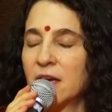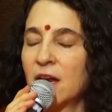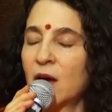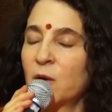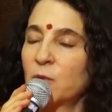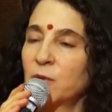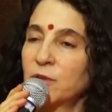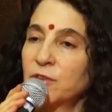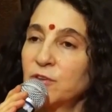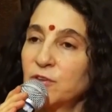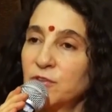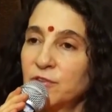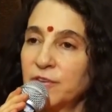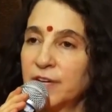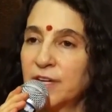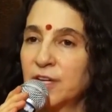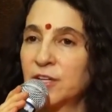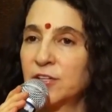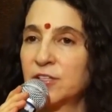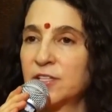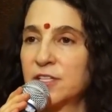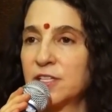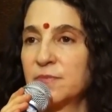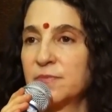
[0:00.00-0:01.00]
Not with your
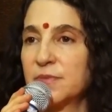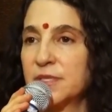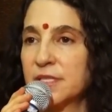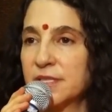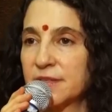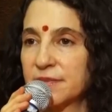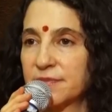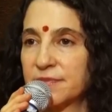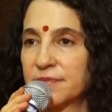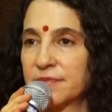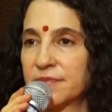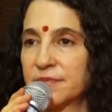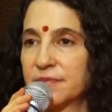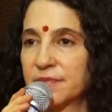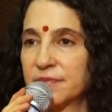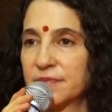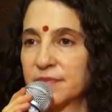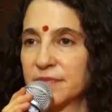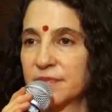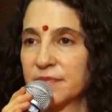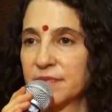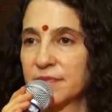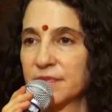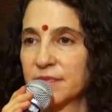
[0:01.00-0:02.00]
fingertips,
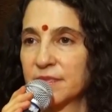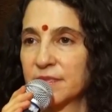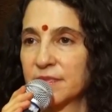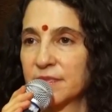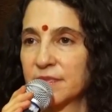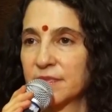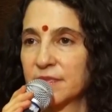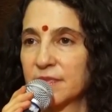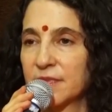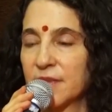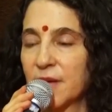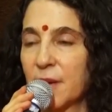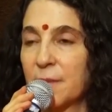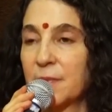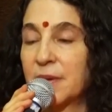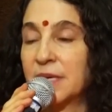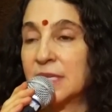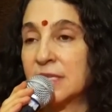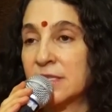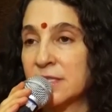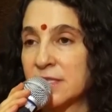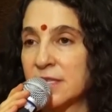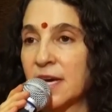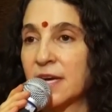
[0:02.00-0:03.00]
but
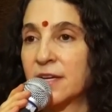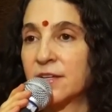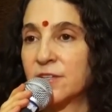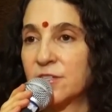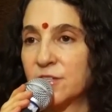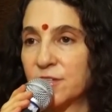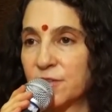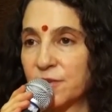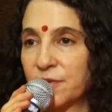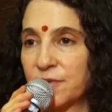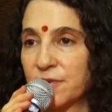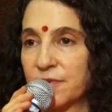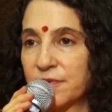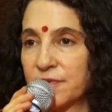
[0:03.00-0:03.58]
inside you.